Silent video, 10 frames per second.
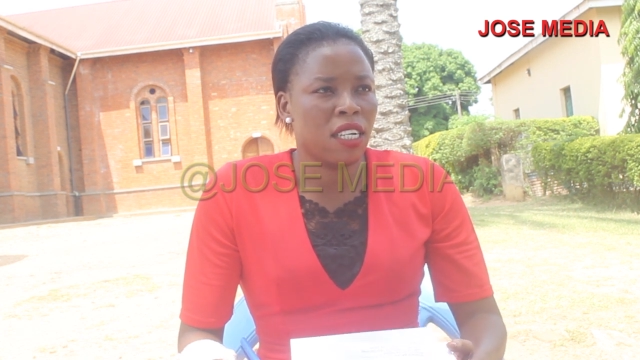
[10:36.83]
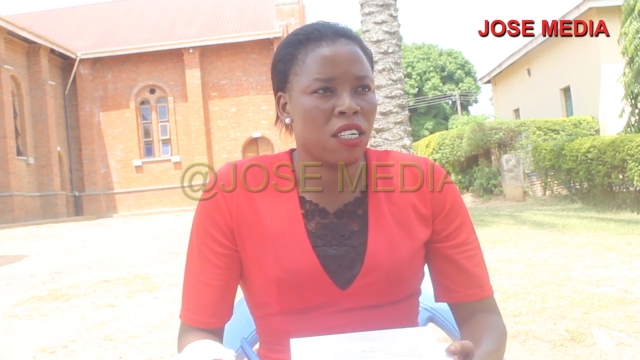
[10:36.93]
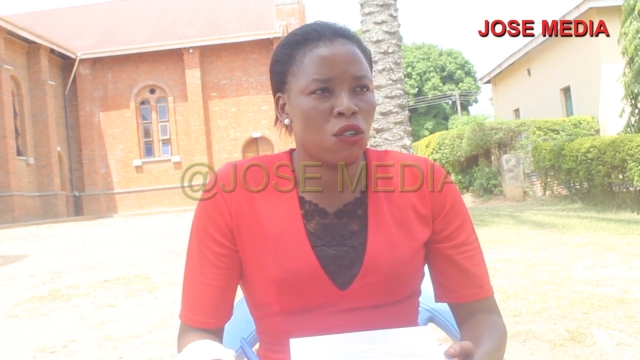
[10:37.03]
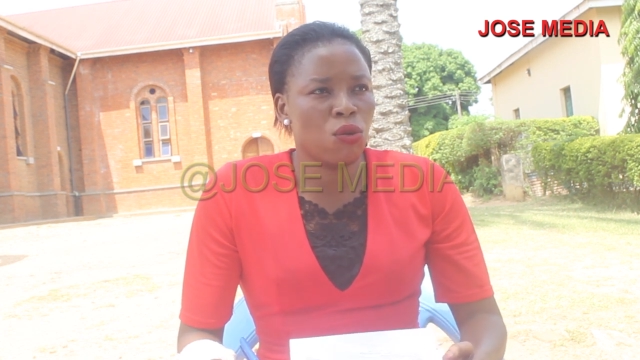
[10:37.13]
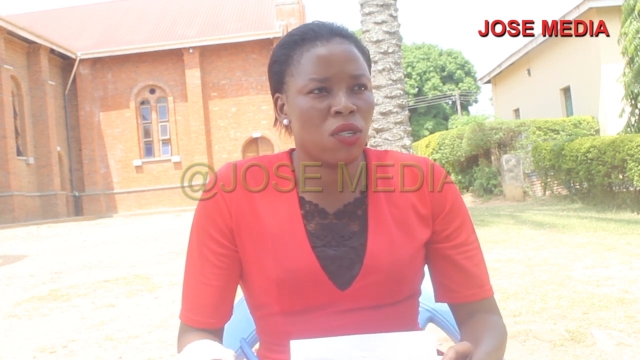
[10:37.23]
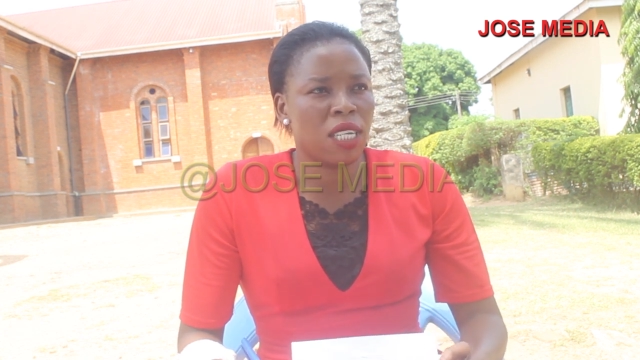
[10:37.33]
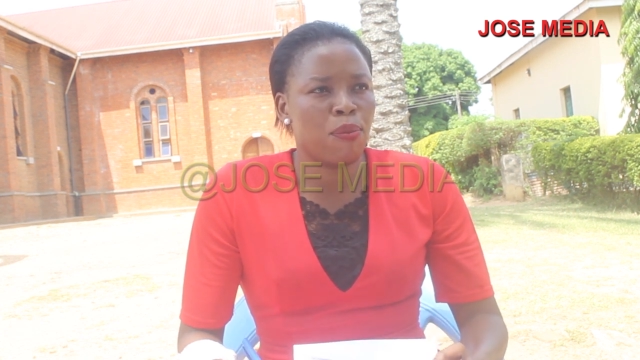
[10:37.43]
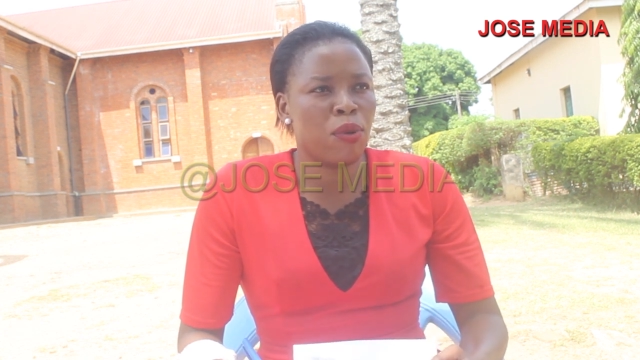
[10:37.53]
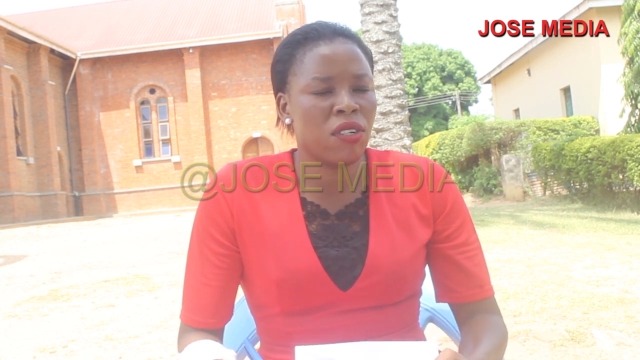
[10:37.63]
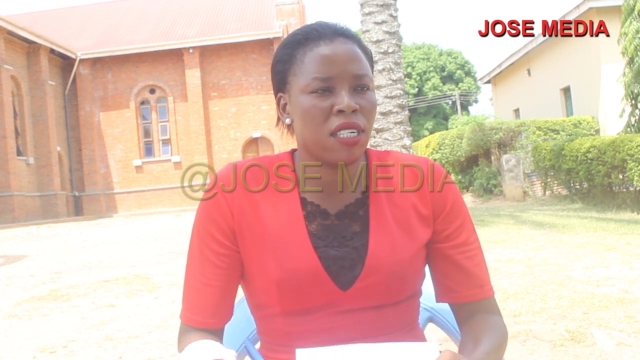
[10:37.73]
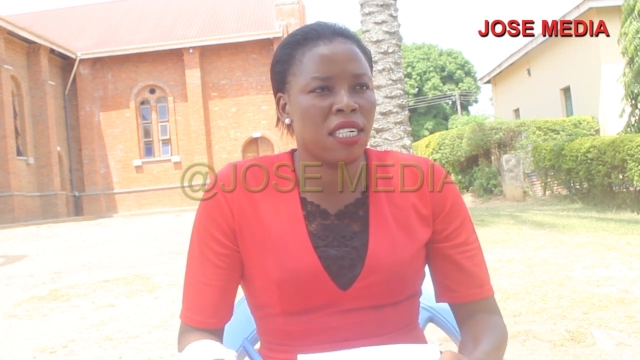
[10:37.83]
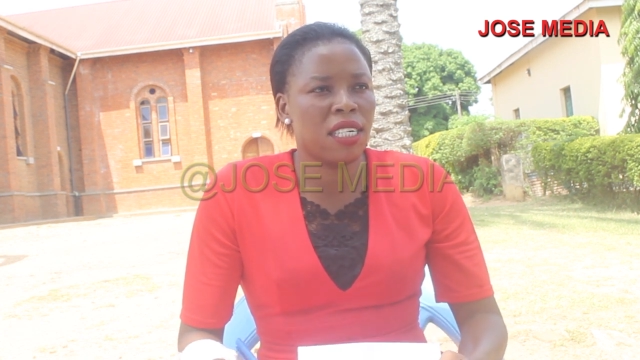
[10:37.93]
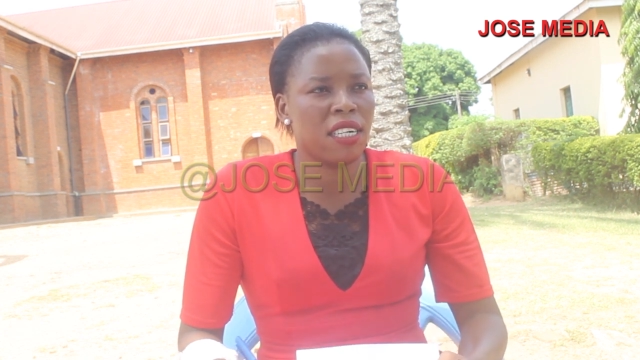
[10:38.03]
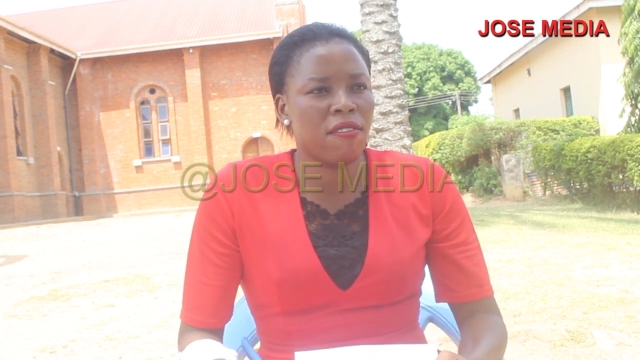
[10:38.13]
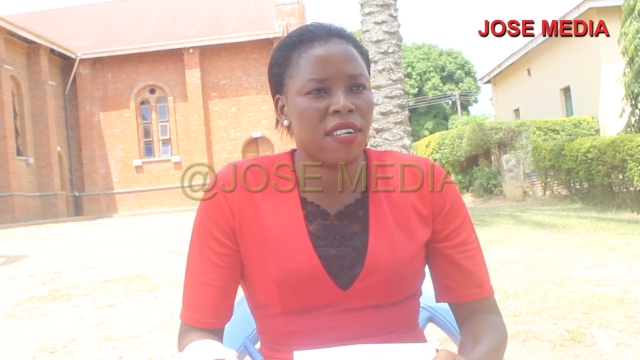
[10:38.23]
into
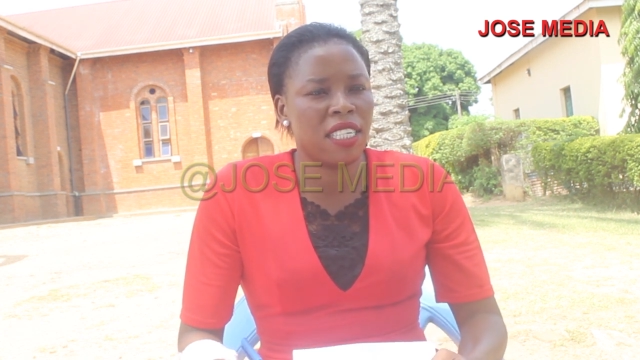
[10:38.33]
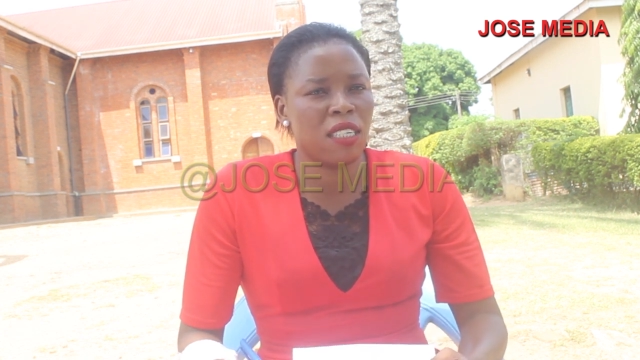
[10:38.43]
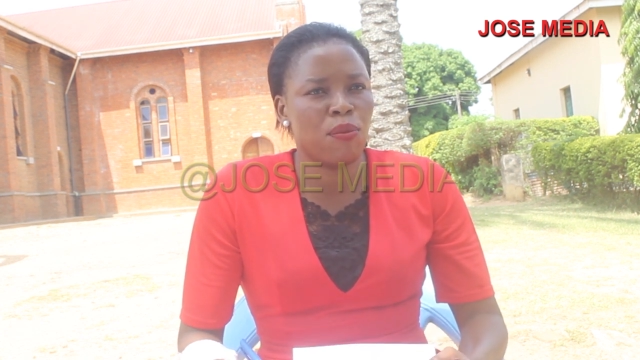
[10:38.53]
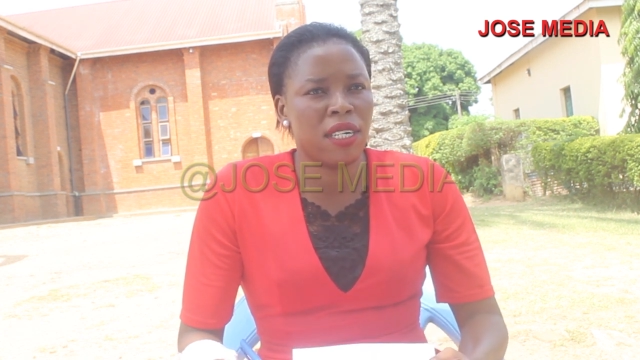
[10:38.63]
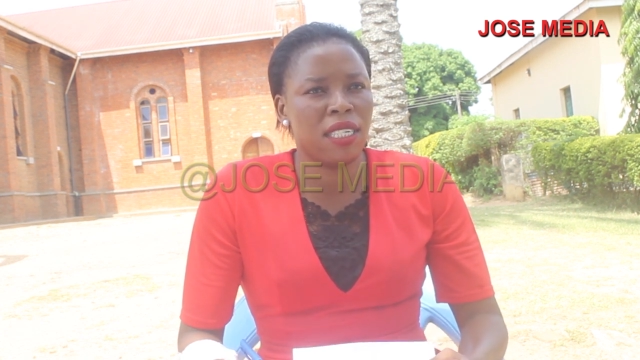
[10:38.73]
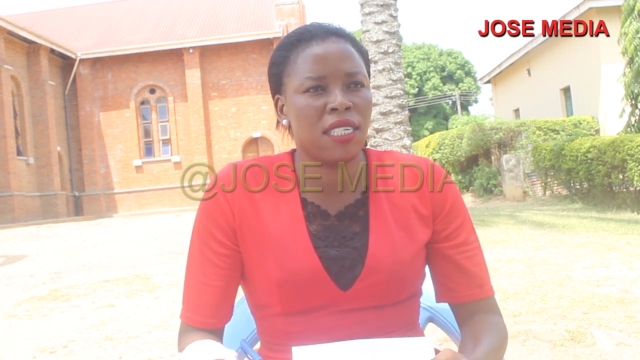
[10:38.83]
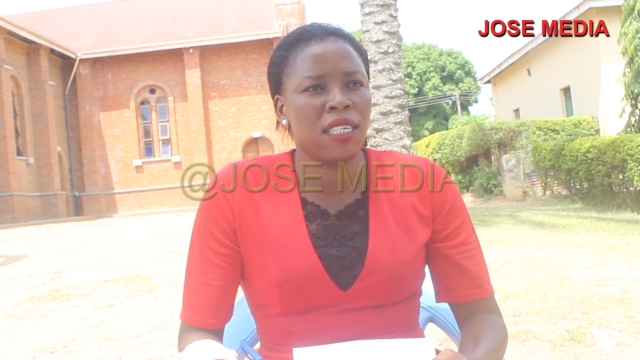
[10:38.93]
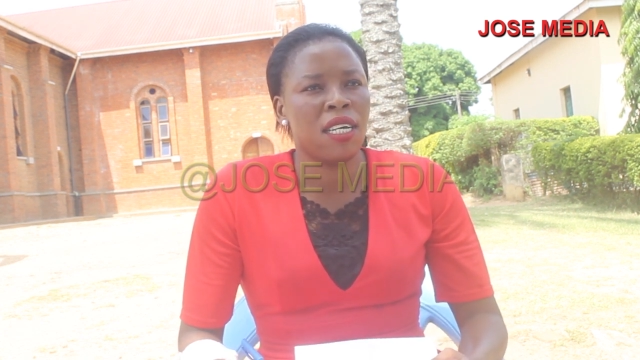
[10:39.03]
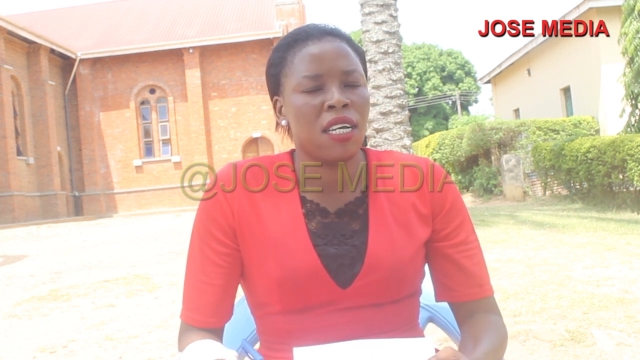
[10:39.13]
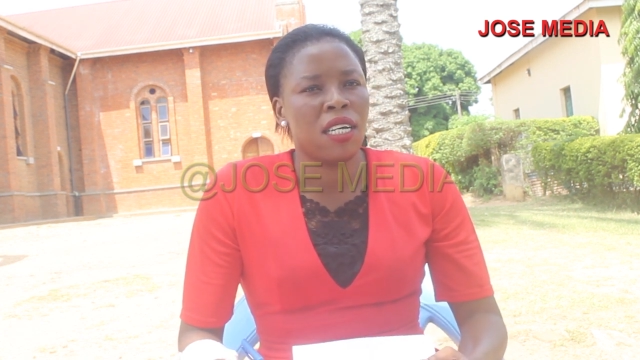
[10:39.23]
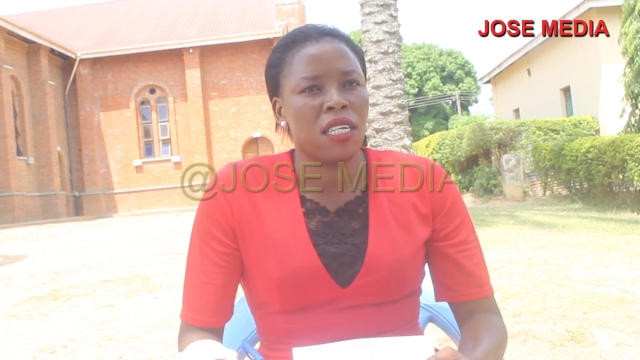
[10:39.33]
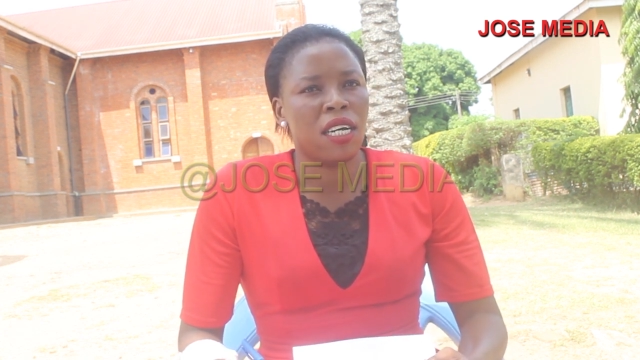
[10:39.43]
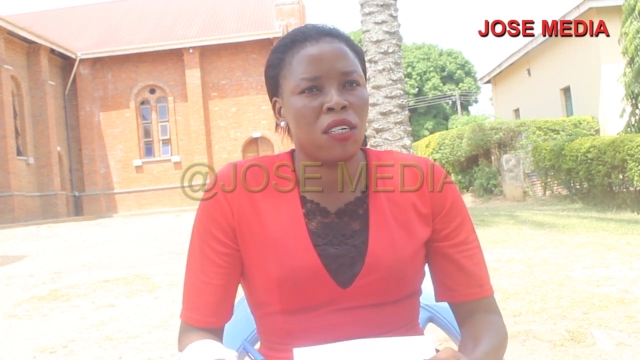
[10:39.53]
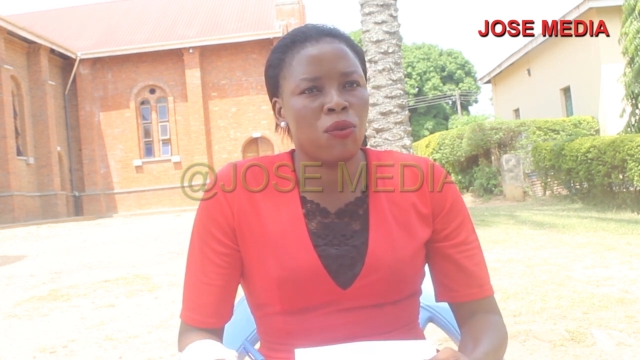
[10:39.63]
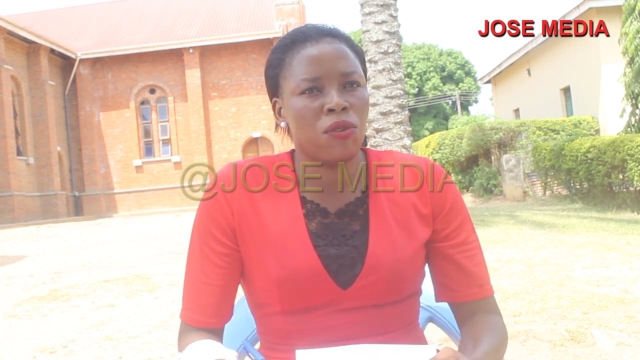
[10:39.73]
supporting investments
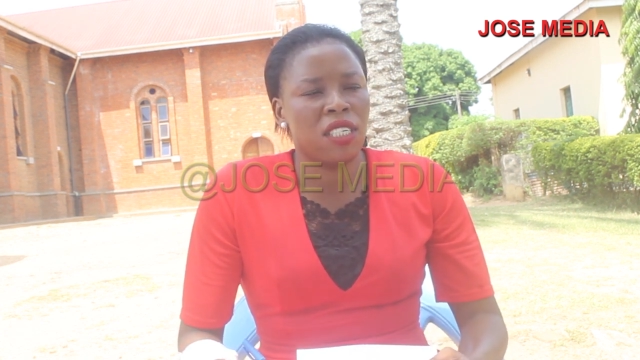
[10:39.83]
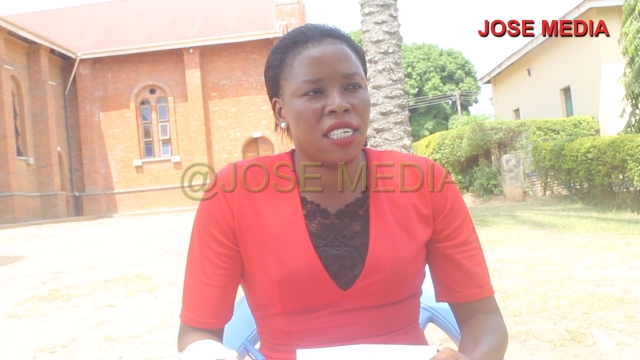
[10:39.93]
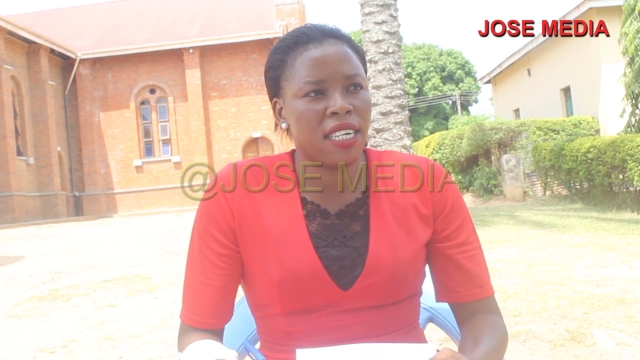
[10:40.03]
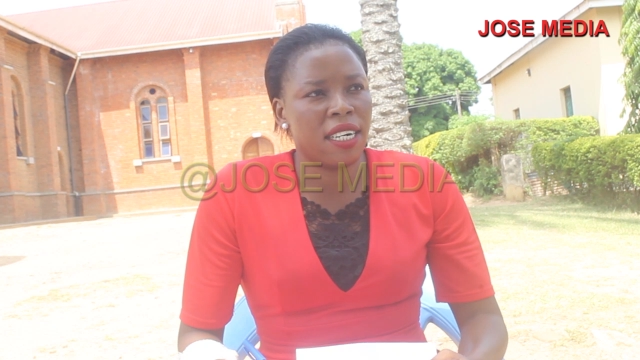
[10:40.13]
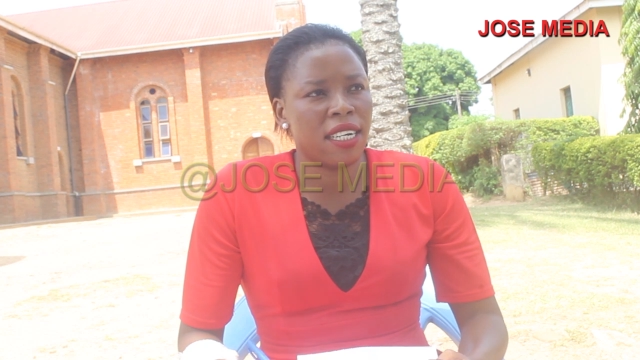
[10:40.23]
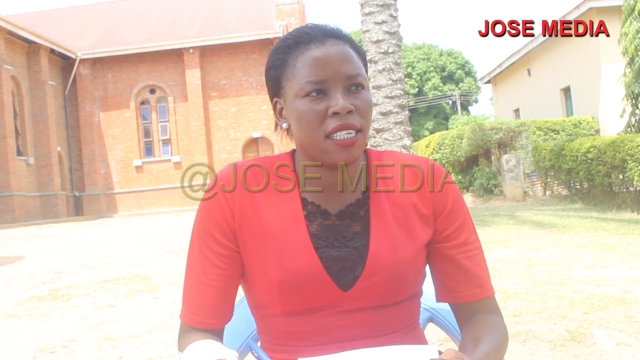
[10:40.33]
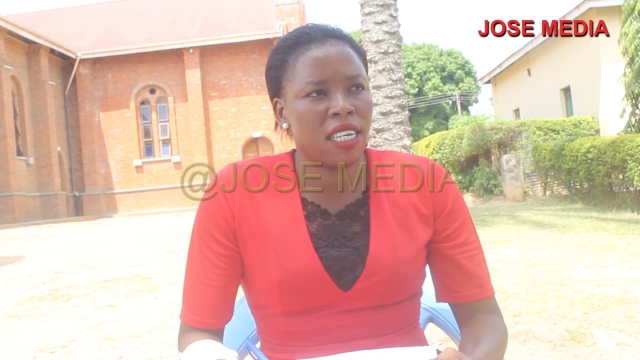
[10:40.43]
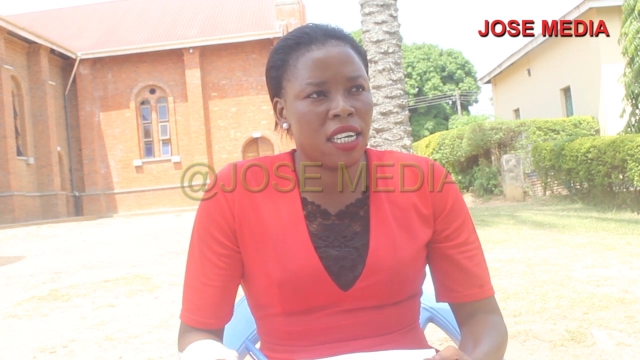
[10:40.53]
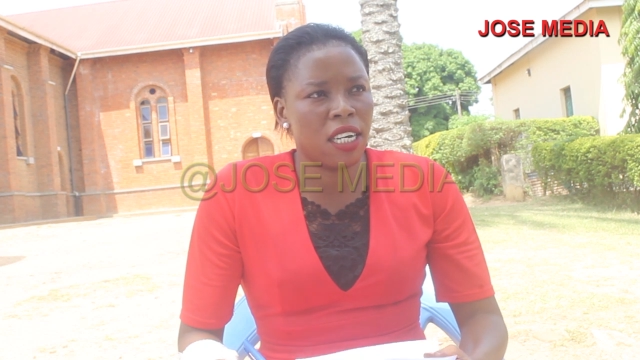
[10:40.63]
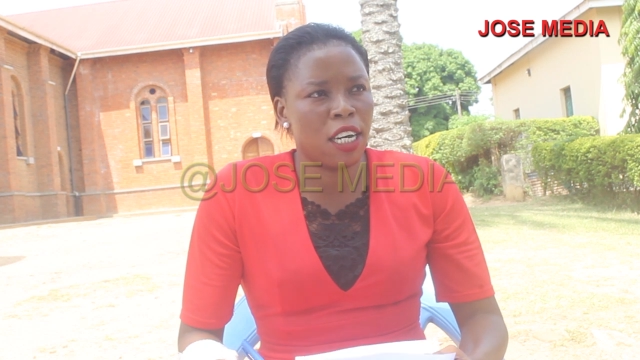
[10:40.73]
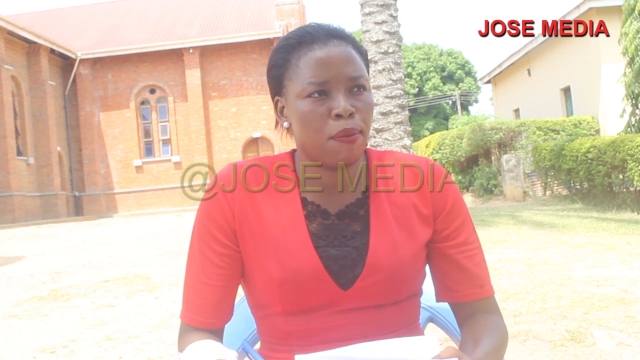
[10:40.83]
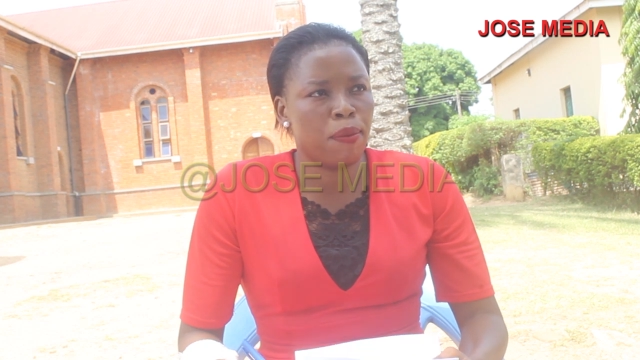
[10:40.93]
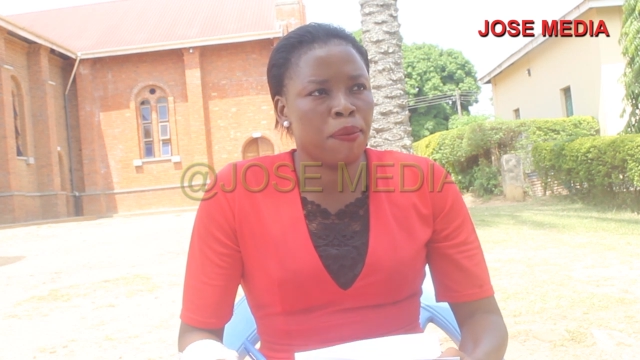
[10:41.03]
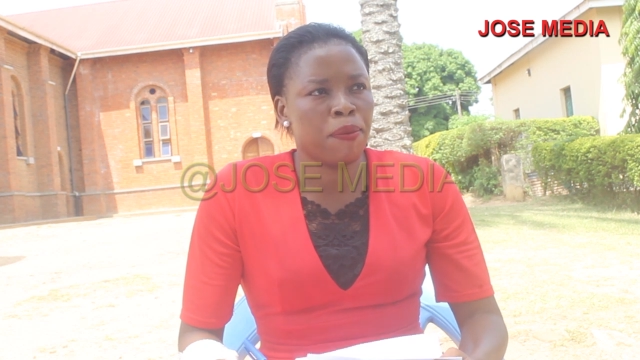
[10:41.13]
that would generate income.